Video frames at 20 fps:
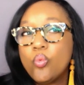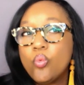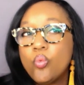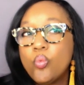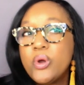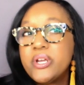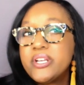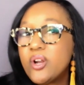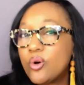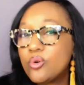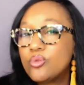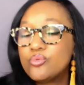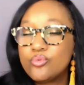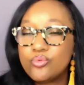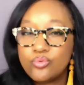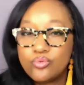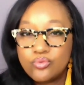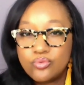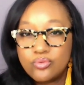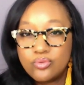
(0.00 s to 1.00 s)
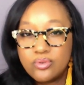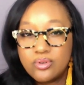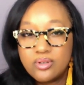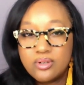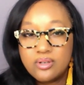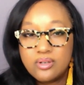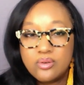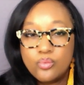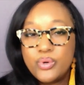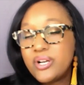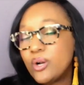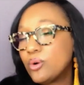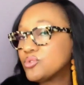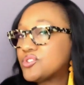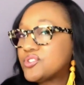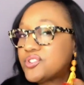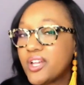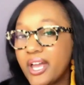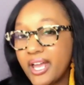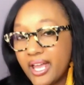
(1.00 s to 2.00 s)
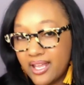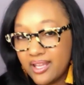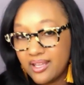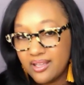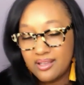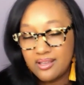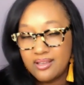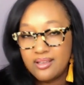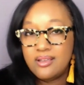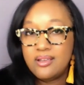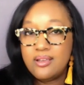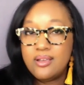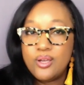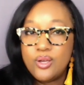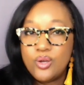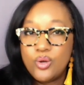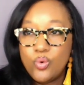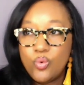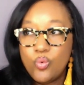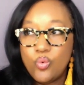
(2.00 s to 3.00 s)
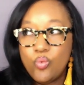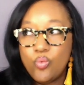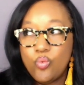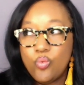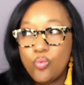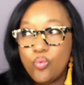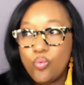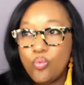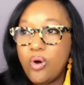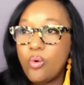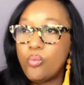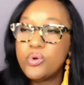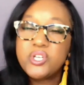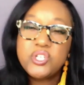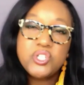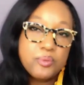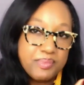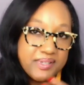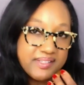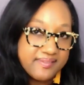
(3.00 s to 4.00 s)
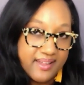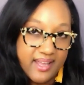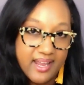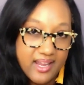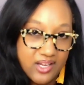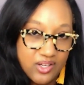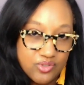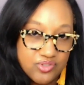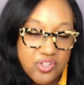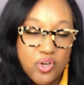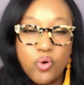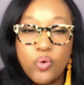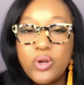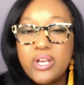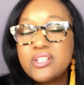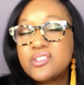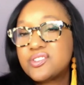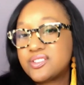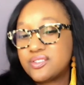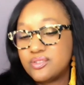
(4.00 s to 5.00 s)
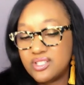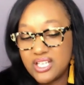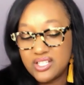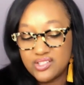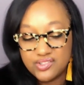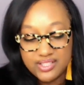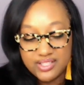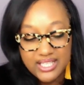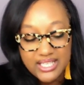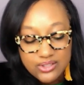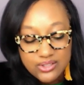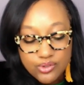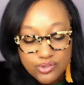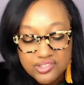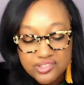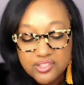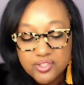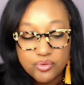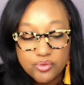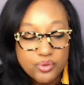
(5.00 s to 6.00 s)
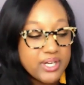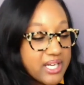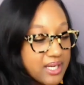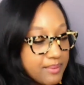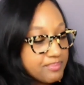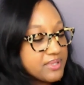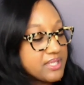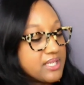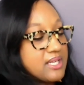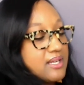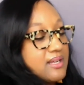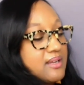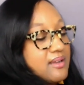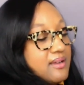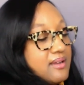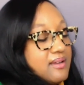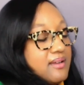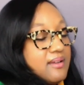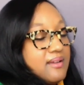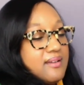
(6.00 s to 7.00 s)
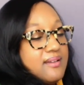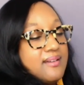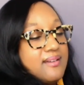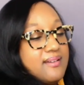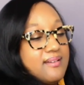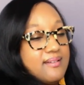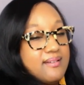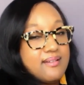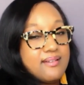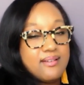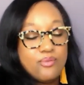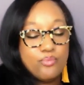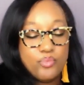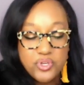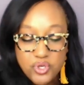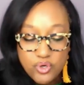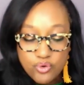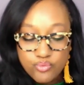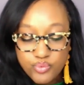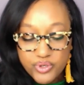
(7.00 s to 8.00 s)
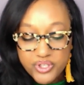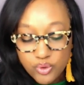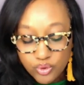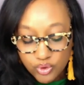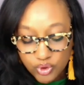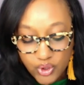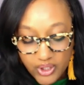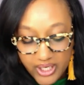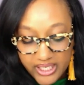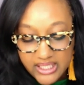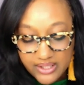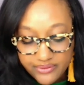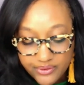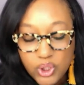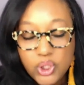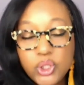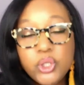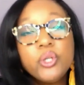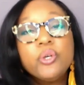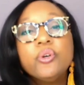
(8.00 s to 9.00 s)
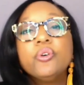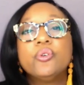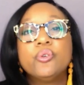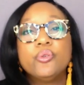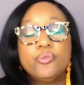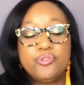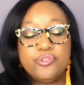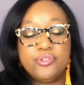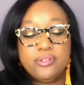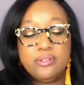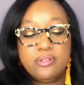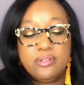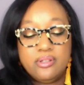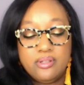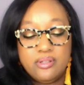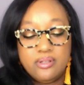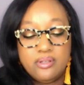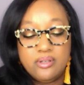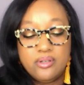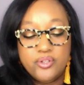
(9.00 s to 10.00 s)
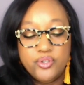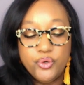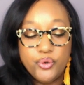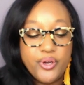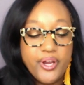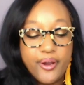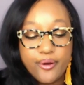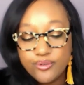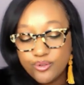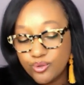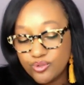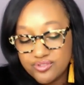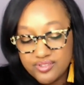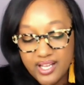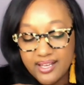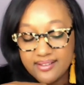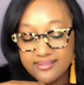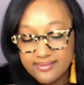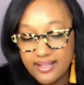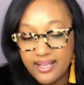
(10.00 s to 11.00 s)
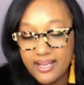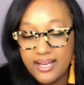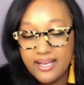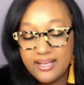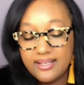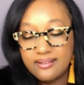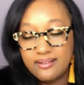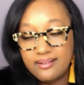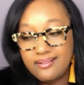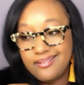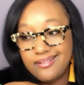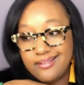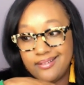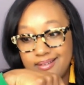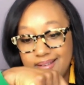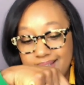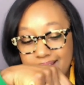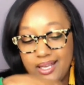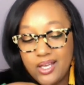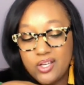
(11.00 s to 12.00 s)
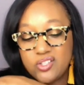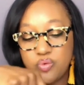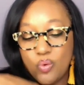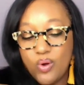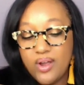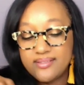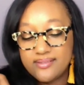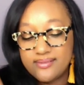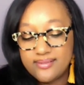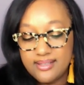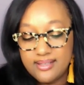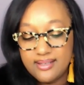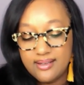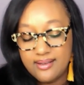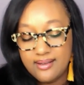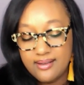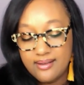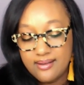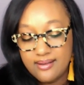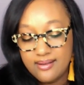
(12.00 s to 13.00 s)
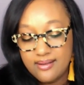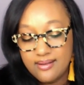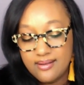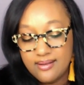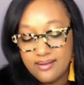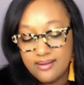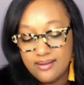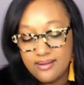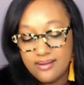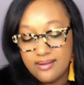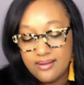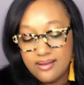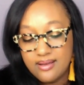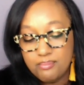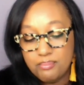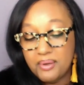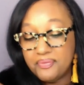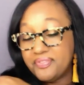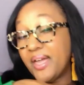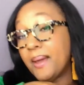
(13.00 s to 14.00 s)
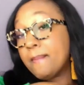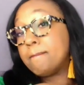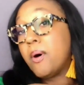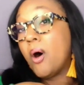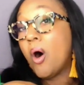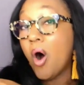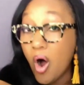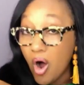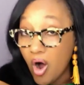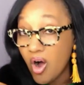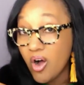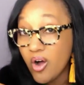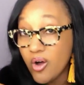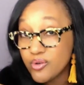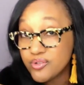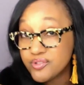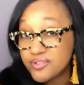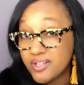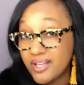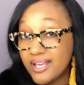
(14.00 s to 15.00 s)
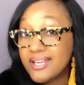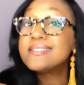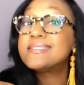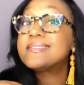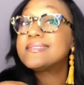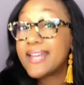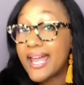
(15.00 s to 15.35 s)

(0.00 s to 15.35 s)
we don't say what we should be saying. So it's in the script. When you're looking at the clues, your character is not saying X, Y, and Z, but that pause is